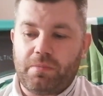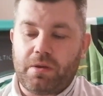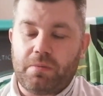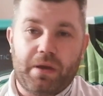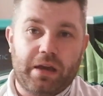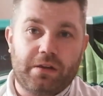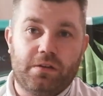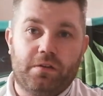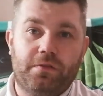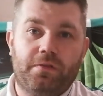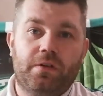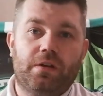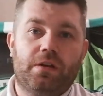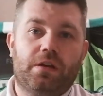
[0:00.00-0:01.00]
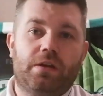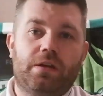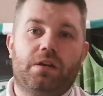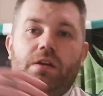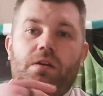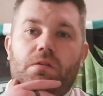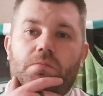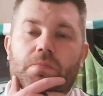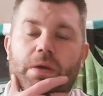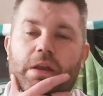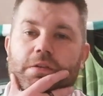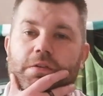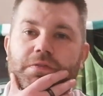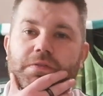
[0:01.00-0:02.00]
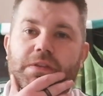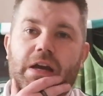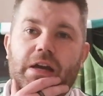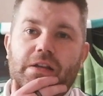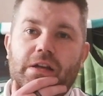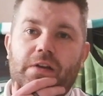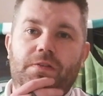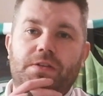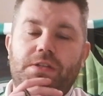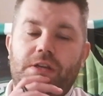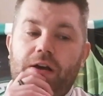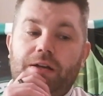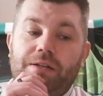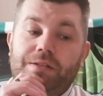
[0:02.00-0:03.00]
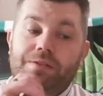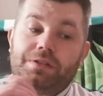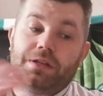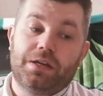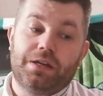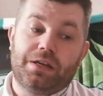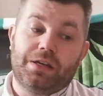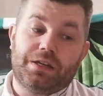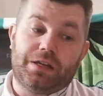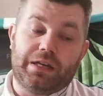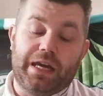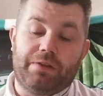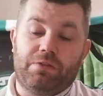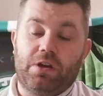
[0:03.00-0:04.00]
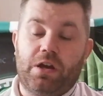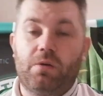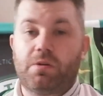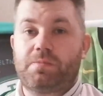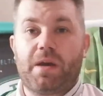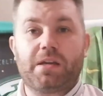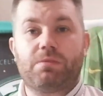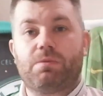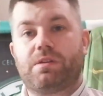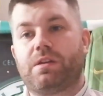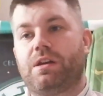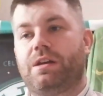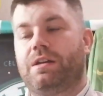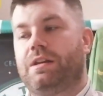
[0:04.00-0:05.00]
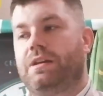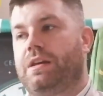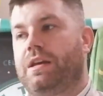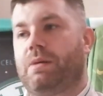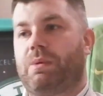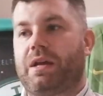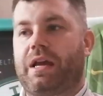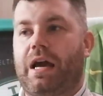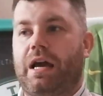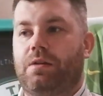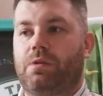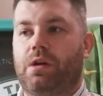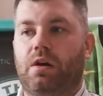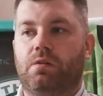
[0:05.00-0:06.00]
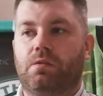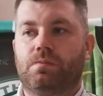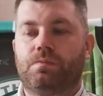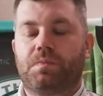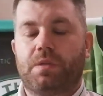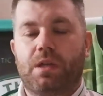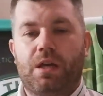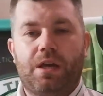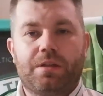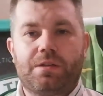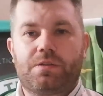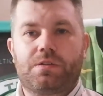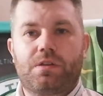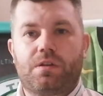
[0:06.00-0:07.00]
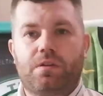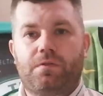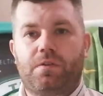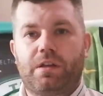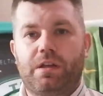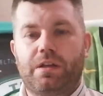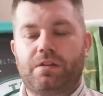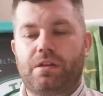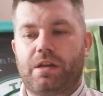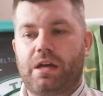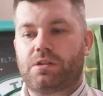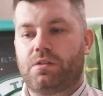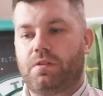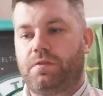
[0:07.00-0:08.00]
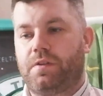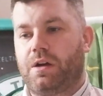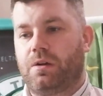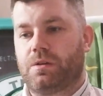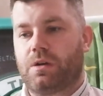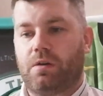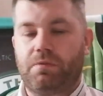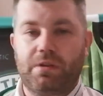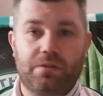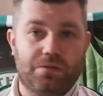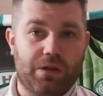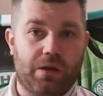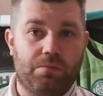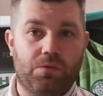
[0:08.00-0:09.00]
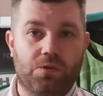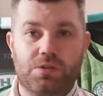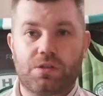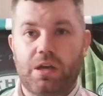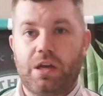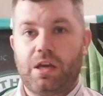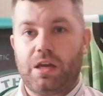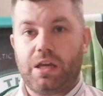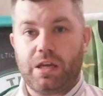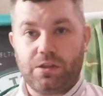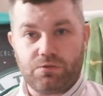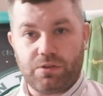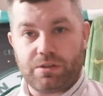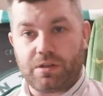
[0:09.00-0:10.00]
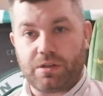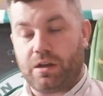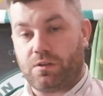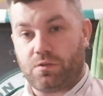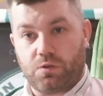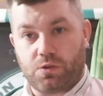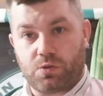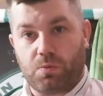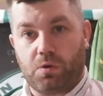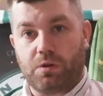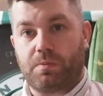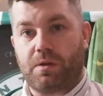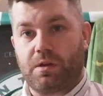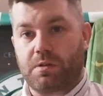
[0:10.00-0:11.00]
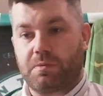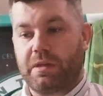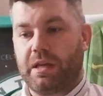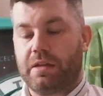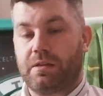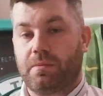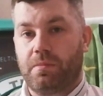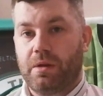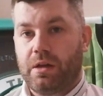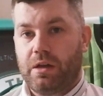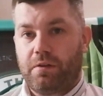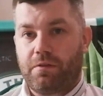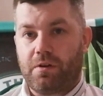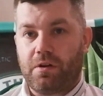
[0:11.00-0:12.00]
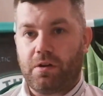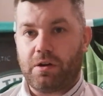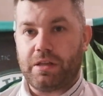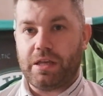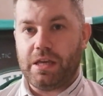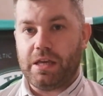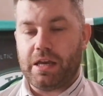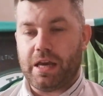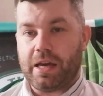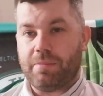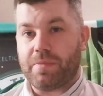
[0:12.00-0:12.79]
competitive start there for Scotland. You never know, especially with Tierney, him and Callum going for the international fold. Hopefully there's not much injuries there, touch wood, because we need them for the